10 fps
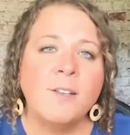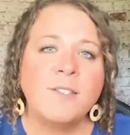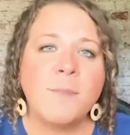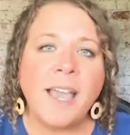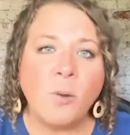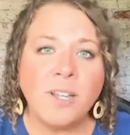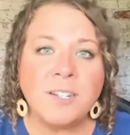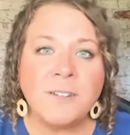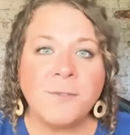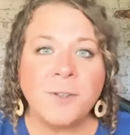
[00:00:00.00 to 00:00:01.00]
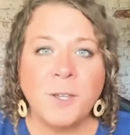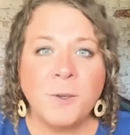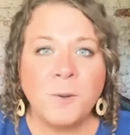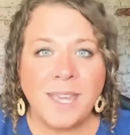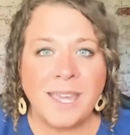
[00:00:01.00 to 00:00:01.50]
So, my question for
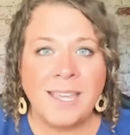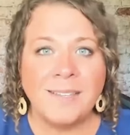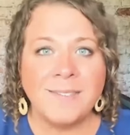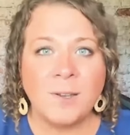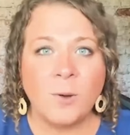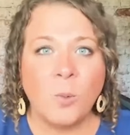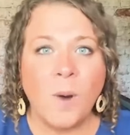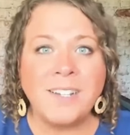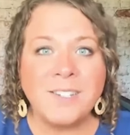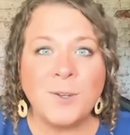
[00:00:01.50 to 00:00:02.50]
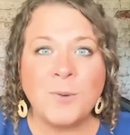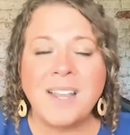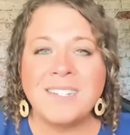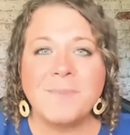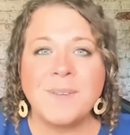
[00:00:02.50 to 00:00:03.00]
you is what do you
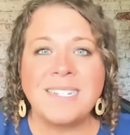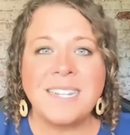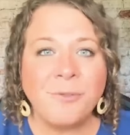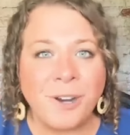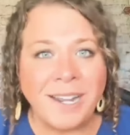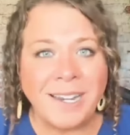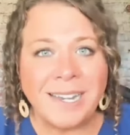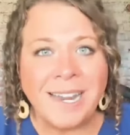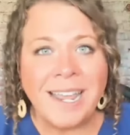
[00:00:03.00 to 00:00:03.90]
want to be different?